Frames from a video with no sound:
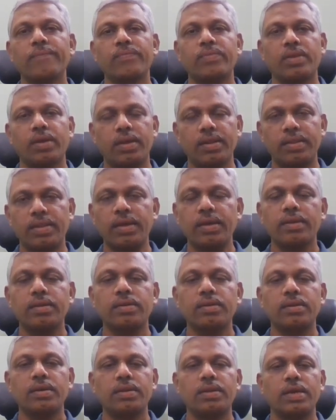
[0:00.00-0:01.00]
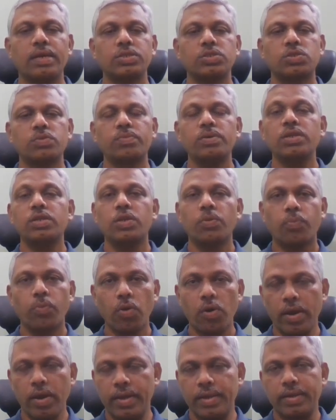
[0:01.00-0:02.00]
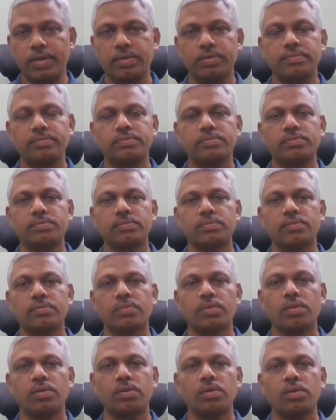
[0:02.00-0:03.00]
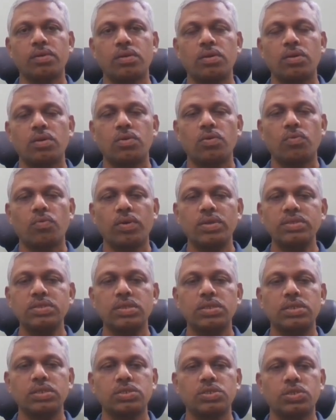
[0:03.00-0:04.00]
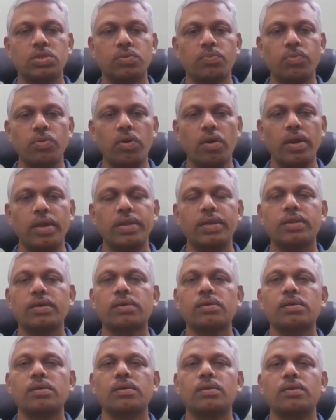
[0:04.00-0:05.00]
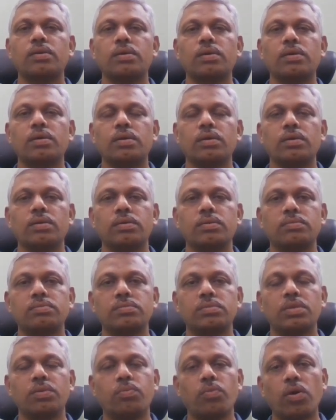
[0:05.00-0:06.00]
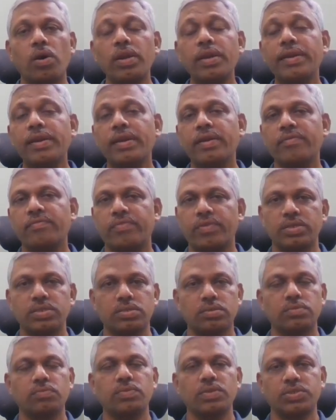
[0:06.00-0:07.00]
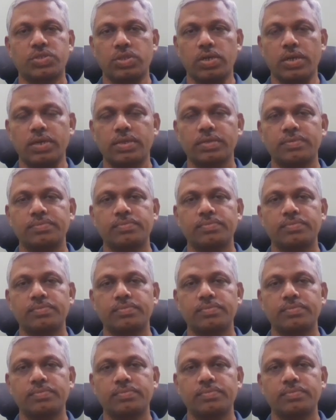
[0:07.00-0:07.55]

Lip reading: and then it has to be deployed. Once it is deployed, the monitoring phase will start.